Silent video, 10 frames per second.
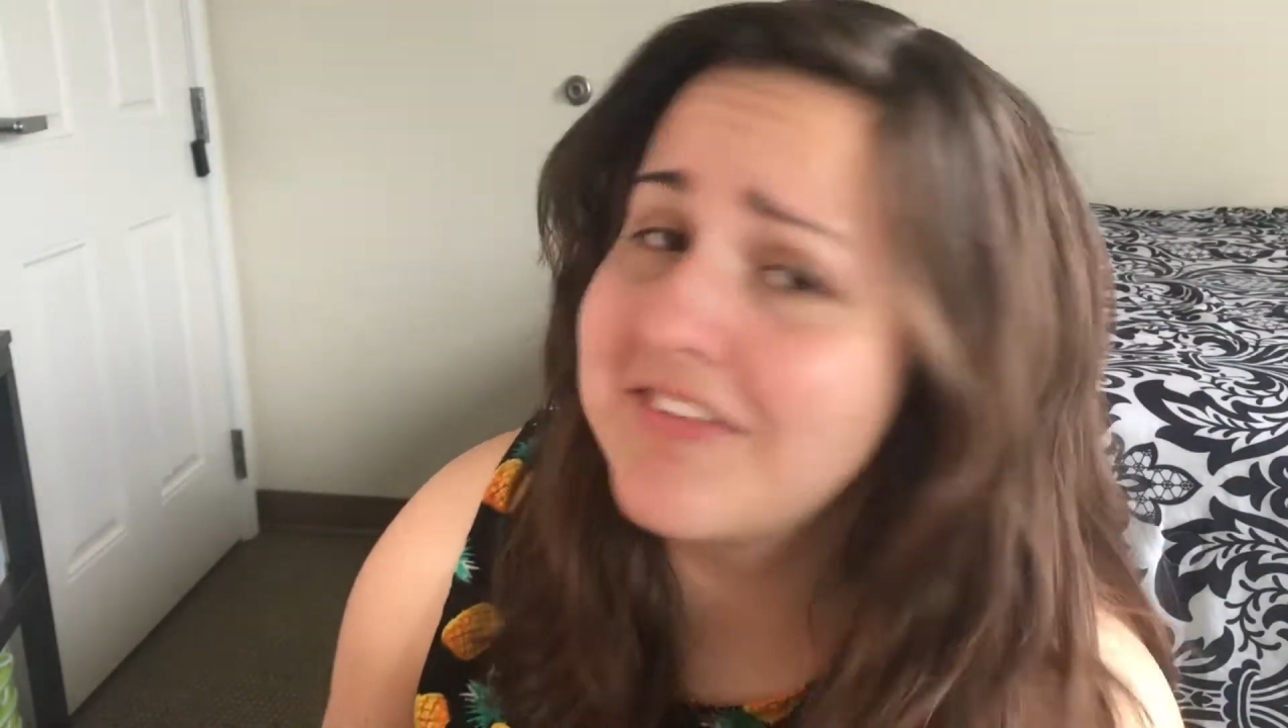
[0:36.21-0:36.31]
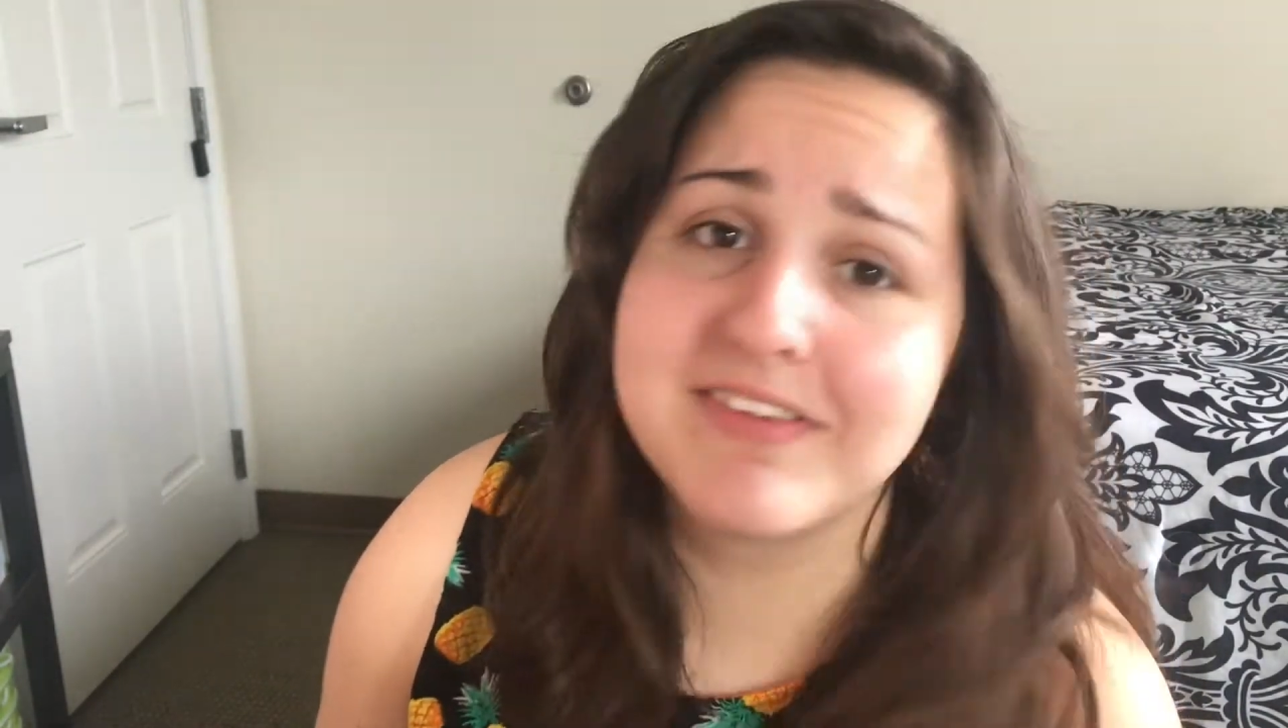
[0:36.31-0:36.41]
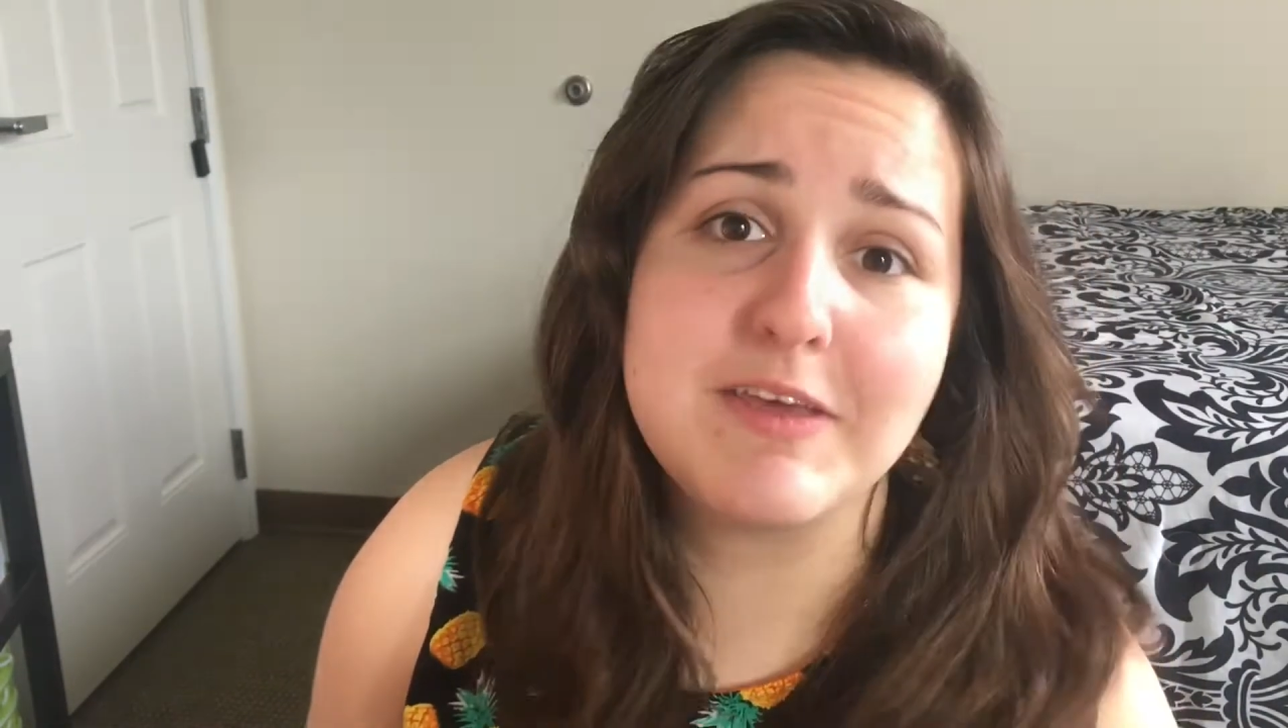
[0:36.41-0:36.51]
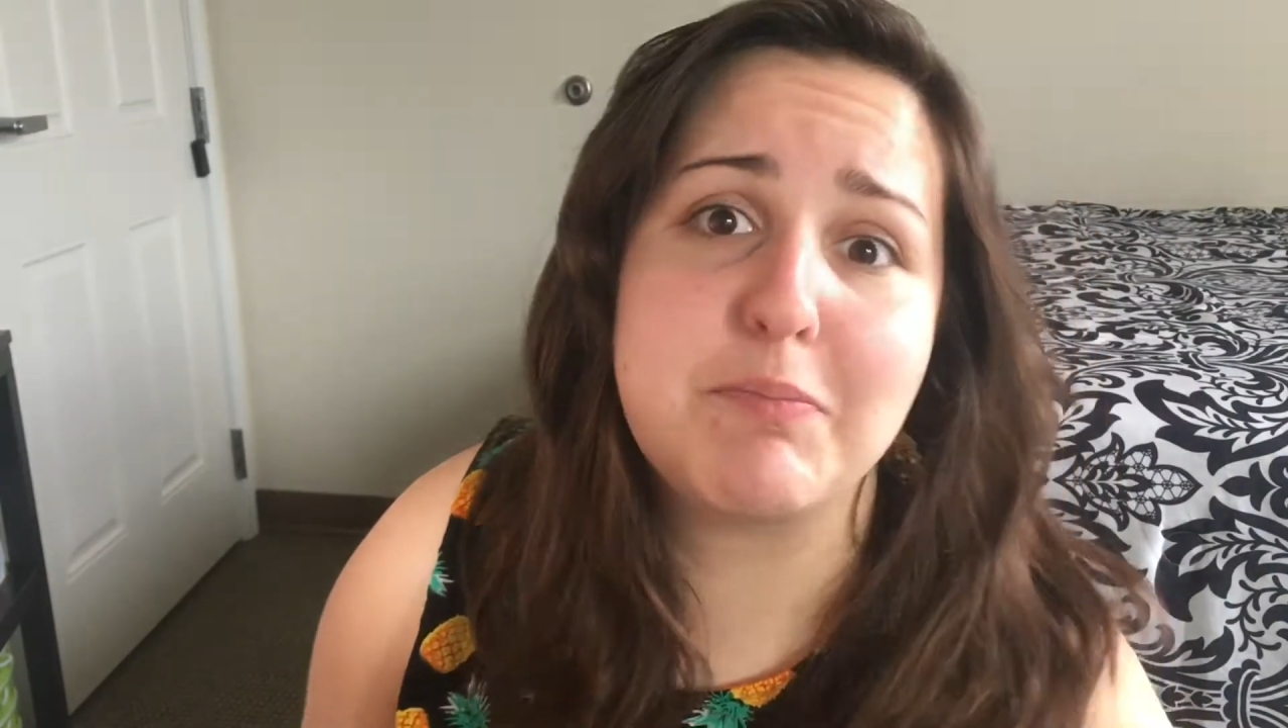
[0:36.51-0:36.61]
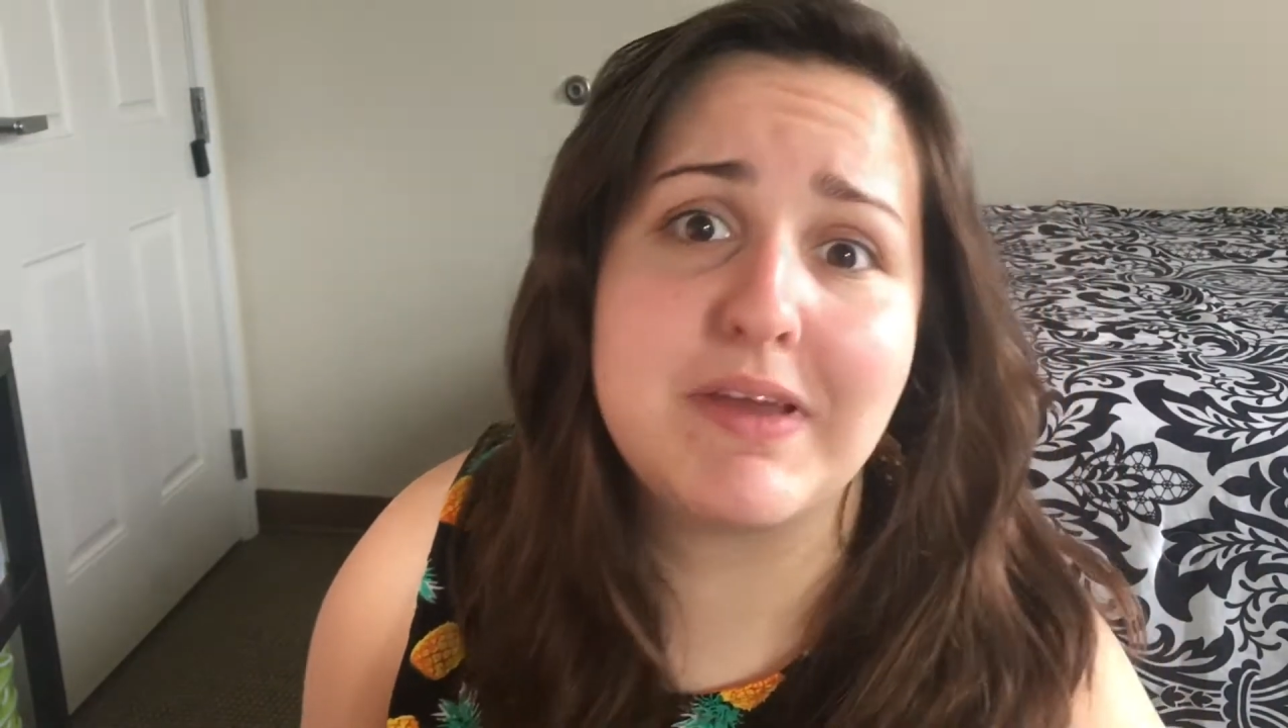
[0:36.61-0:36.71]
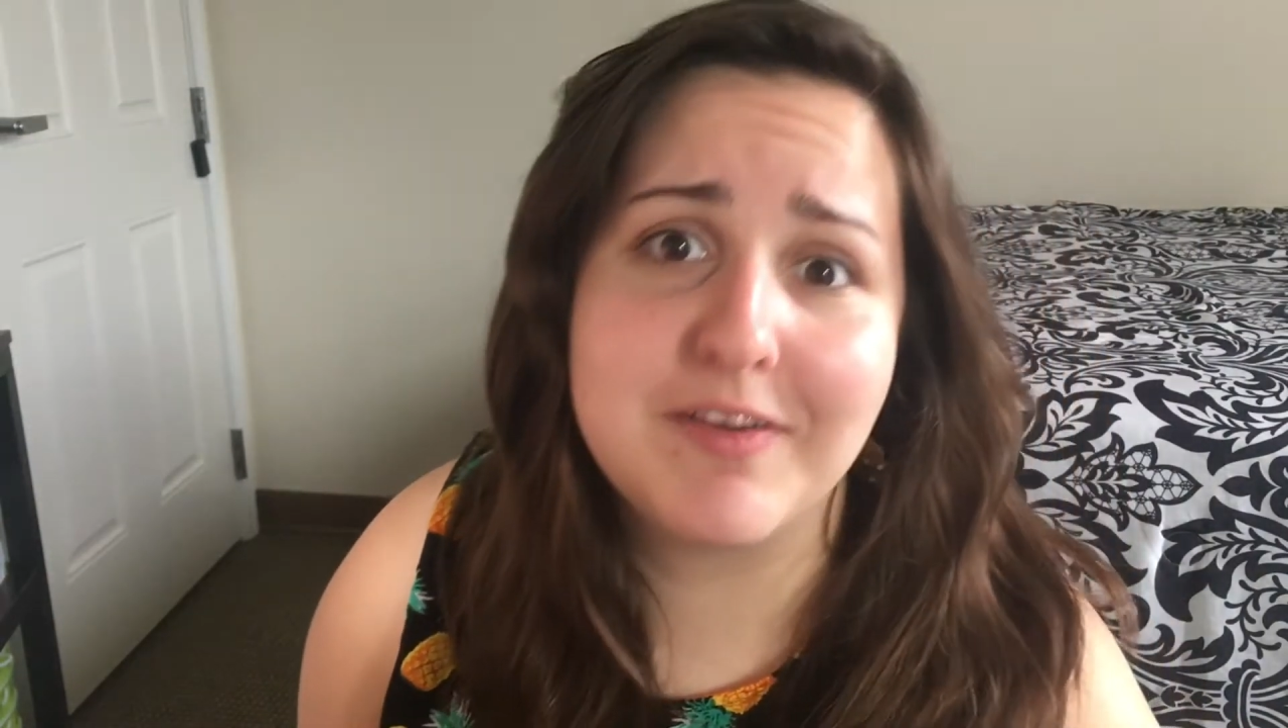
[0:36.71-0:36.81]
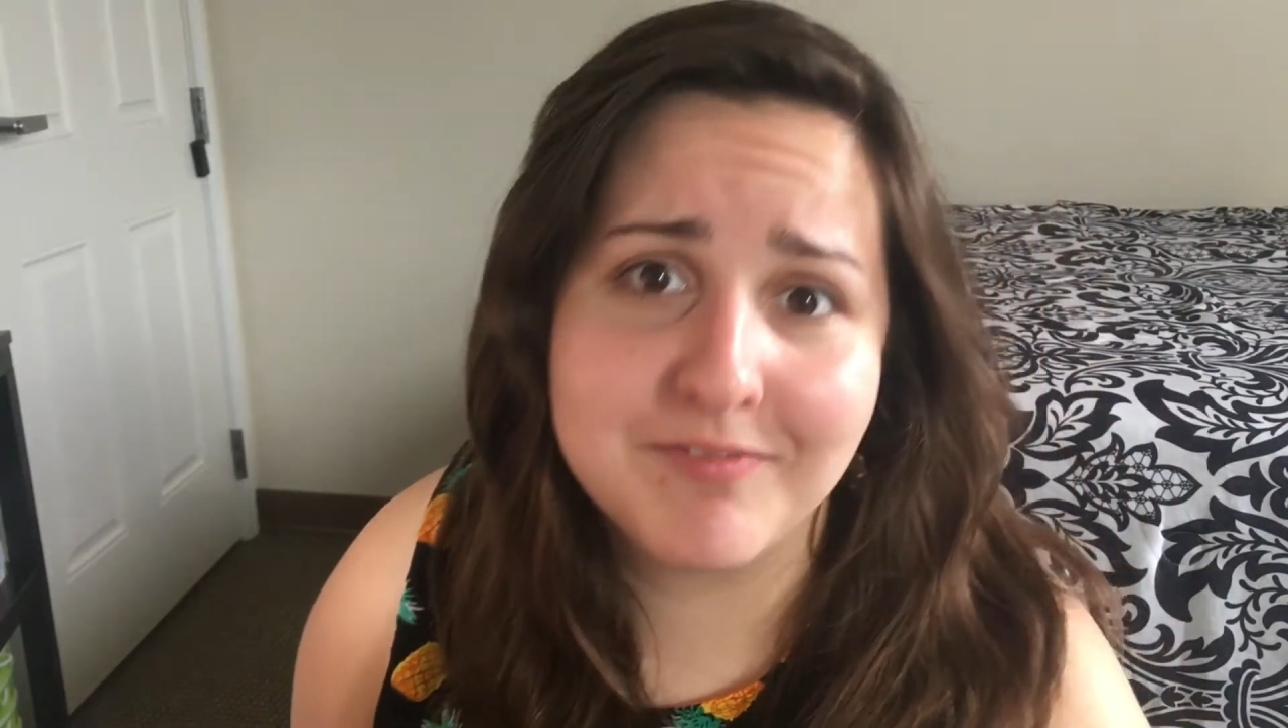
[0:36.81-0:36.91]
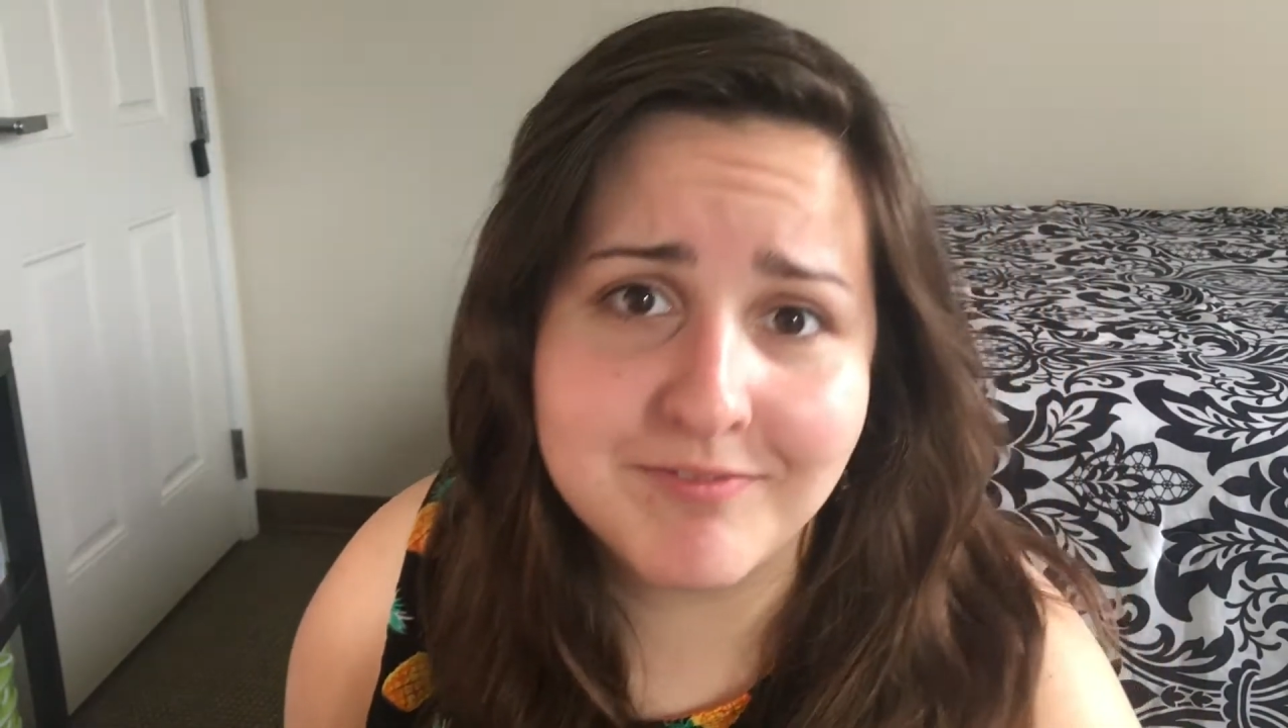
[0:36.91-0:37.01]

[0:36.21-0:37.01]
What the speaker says: sleeping.